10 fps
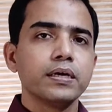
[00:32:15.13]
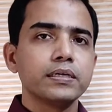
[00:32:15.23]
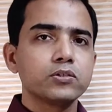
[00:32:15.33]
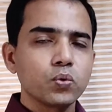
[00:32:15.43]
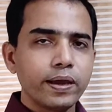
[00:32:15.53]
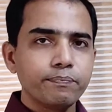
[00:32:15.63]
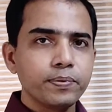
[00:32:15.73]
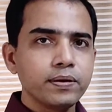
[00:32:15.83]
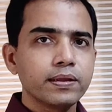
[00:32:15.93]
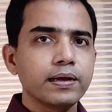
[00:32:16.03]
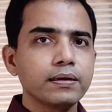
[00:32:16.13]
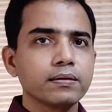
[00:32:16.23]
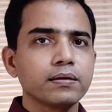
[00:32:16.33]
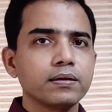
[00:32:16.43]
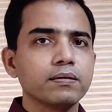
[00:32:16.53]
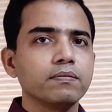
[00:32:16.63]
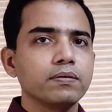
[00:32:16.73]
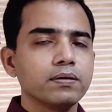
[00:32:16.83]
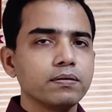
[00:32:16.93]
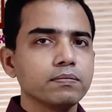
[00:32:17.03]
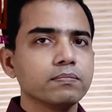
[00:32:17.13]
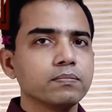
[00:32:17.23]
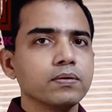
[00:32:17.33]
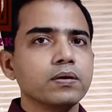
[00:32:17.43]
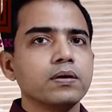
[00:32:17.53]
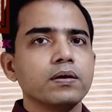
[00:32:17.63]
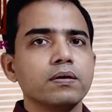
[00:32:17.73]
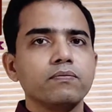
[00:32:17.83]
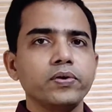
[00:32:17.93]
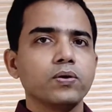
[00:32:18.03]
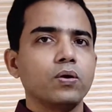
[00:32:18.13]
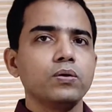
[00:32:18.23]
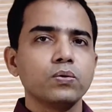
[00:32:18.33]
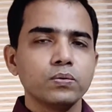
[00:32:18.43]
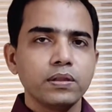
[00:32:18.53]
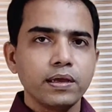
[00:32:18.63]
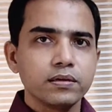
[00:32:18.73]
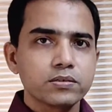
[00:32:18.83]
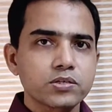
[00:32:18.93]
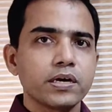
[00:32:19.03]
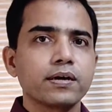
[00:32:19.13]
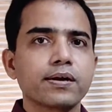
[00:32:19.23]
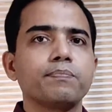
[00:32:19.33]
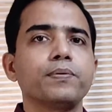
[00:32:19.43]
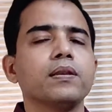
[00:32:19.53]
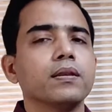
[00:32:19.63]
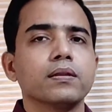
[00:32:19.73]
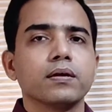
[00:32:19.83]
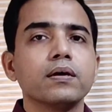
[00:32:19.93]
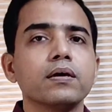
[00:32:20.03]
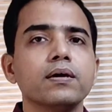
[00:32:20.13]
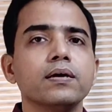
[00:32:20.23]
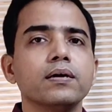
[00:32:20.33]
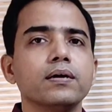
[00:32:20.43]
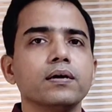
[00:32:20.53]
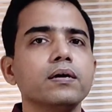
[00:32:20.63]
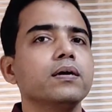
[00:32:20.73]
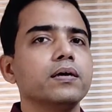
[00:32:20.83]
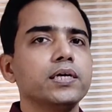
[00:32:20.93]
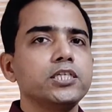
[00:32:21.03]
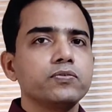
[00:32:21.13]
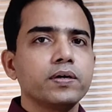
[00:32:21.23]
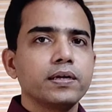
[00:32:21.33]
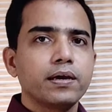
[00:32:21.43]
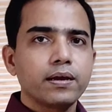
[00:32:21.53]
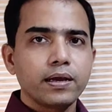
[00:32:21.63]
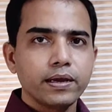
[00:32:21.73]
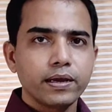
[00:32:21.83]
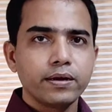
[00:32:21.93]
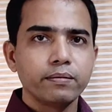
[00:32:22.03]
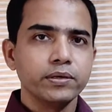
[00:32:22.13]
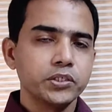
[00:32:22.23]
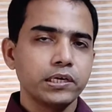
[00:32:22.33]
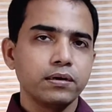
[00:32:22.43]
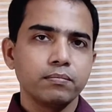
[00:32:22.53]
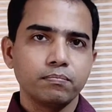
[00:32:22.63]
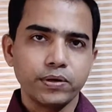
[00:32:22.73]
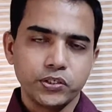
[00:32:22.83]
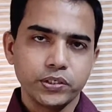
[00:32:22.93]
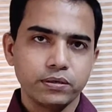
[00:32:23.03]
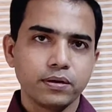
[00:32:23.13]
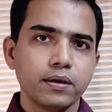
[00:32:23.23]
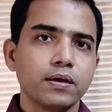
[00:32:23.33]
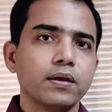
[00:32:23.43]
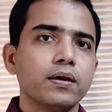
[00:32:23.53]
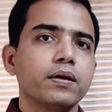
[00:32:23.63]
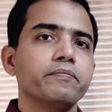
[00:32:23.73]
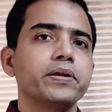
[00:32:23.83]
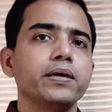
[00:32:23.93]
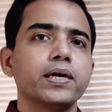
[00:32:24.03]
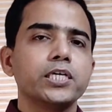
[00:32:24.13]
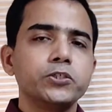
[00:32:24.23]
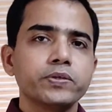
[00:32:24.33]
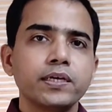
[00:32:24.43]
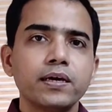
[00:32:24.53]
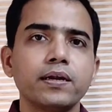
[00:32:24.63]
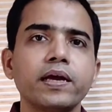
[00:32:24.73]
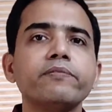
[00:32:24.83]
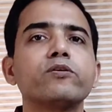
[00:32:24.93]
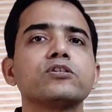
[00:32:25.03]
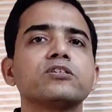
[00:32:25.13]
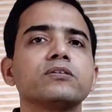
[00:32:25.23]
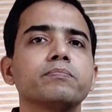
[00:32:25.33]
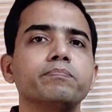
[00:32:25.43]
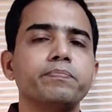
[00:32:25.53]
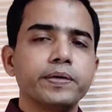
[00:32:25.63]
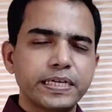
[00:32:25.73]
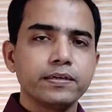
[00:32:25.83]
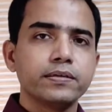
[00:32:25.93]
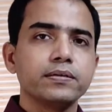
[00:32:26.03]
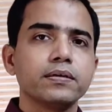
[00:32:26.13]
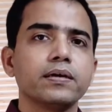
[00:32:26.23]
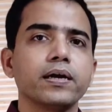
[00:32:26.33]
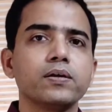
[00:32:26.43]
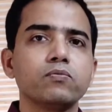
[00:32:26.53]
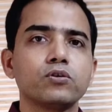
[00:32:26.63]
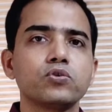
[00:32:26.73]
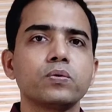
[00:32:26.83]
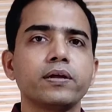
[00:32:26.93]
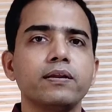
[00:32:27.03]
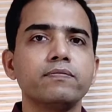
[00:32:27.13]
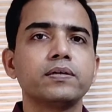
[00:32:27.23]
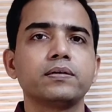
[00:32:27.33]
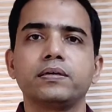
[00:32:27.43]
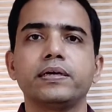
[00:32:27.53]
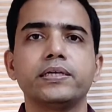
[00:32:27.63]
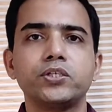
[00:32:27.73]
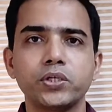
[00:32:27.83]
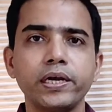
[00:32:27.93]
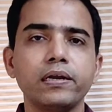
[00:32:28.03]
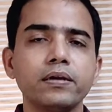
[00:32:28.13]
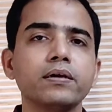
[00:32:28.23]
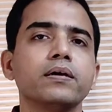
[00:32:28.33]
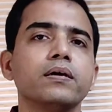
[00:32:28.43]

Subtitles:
It so happened that we all know the star couple Aishwarya Rai and Abhishek Bachchan. When Aishwarya Rai was pregnant and was to deliver a child,